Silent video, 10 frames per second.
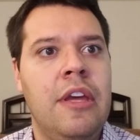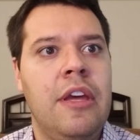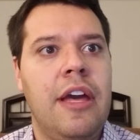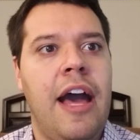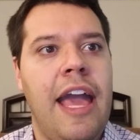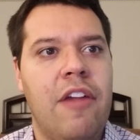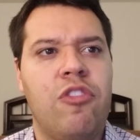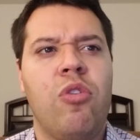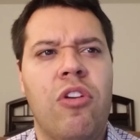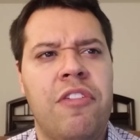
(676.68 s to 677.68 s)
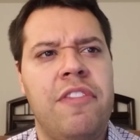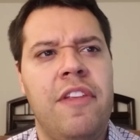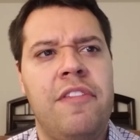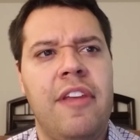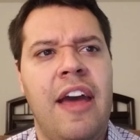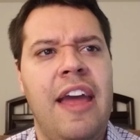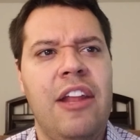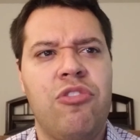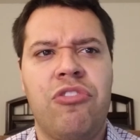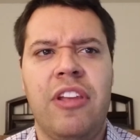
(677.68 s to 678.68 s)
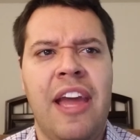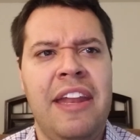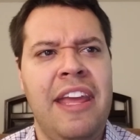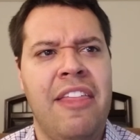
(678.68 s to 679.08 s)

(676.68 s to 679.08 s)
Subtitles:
And of course, this interesting idea